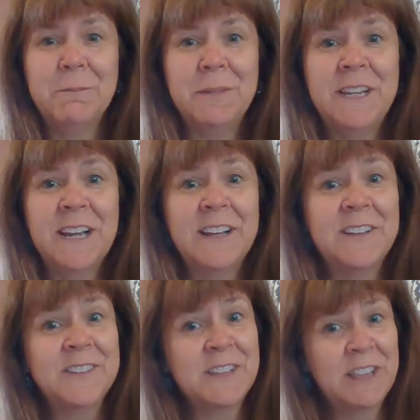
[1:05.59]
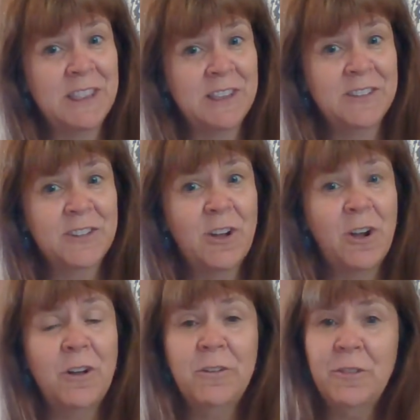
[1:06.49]
because this
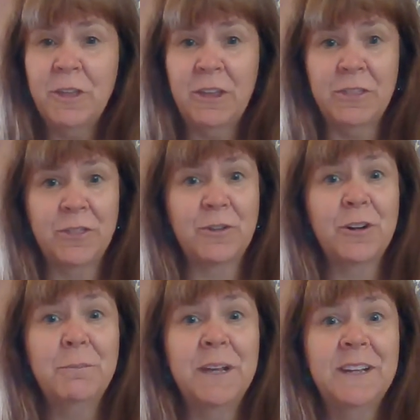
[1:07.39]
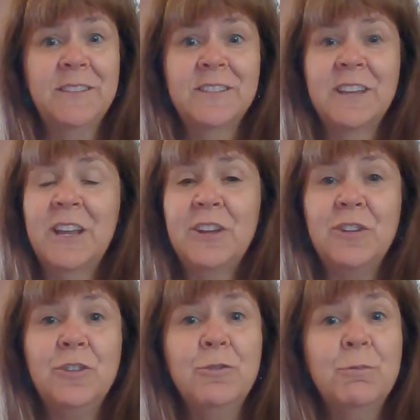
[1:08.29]
call in 30 minutes,
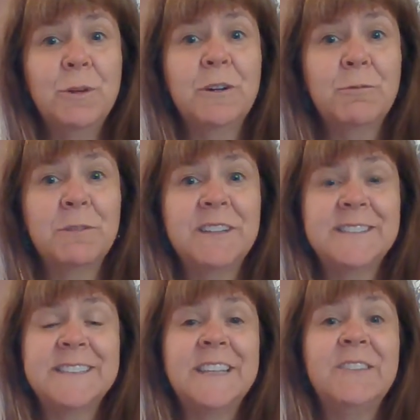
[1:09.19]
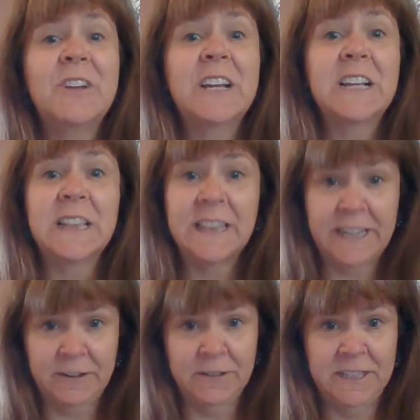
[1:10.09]
you will receive
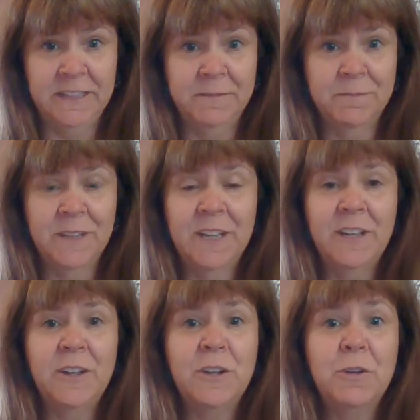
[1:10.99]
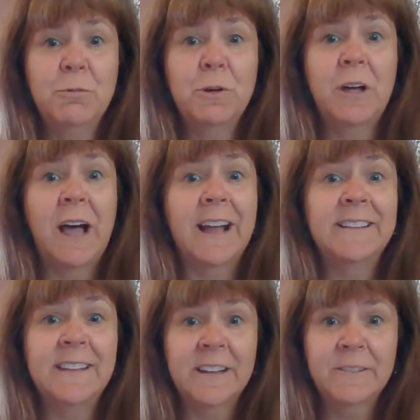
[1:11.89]
clarity. You will
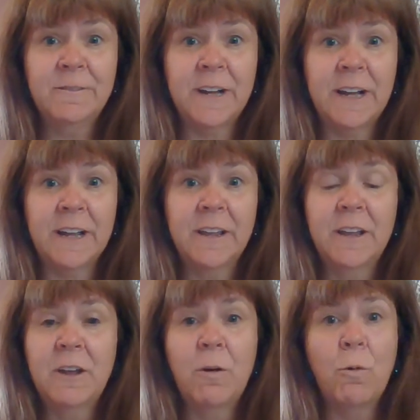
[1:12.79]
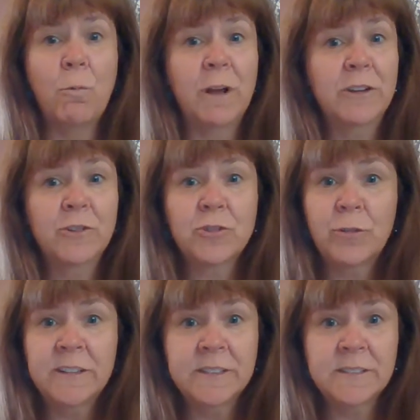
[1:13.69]
identify what your
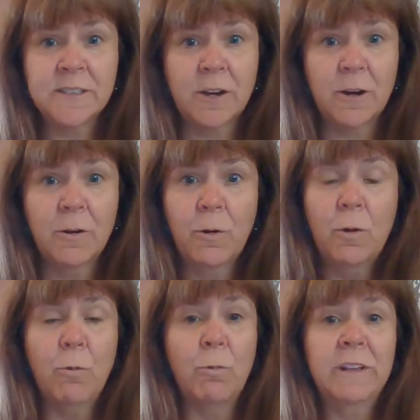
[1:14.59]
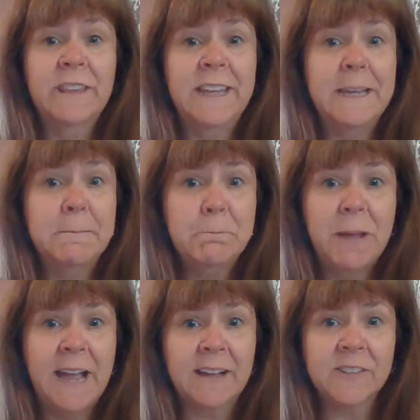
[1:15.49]
choices are, what the
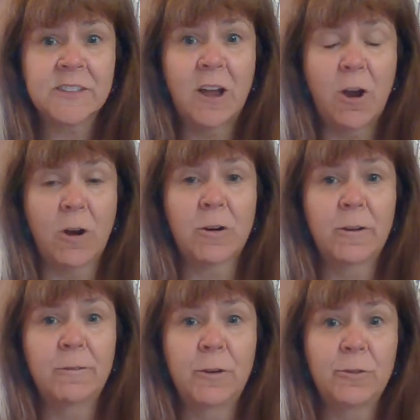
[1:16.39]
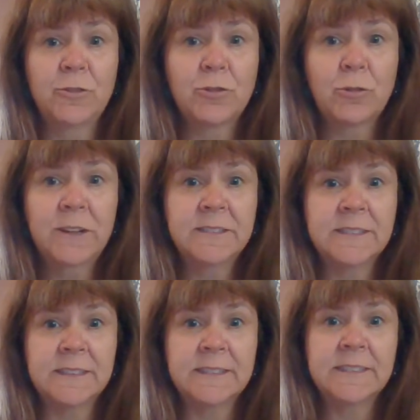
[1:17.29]
impacts are of those
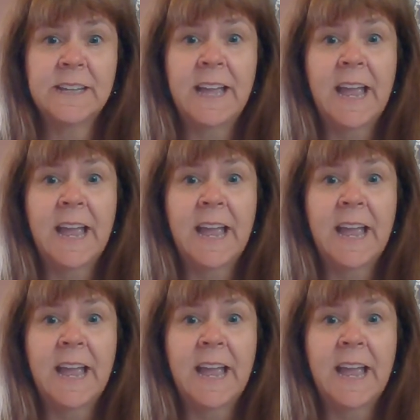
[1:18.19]
choices,